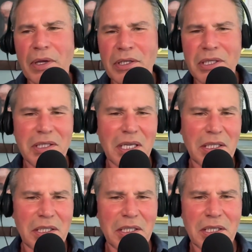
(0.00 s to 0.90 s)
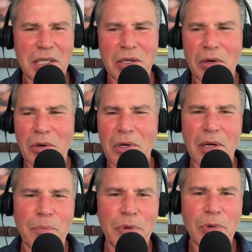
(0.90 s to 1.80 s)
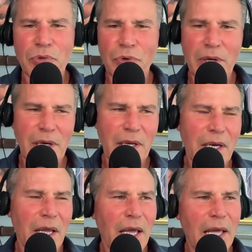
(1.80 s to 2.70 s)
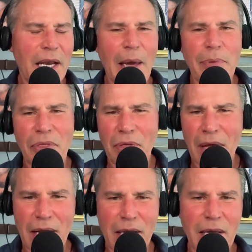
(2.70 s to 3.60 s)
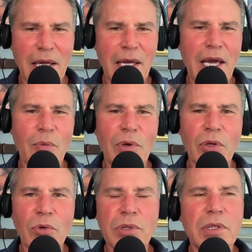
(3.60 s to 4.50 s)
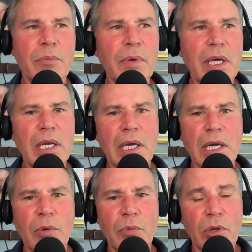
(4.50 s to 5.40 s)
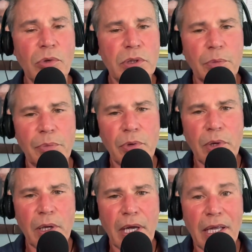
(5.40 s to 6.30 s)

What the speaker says: just gets, putrid and apathetic, and we lose the meaning and we lose the beauty and the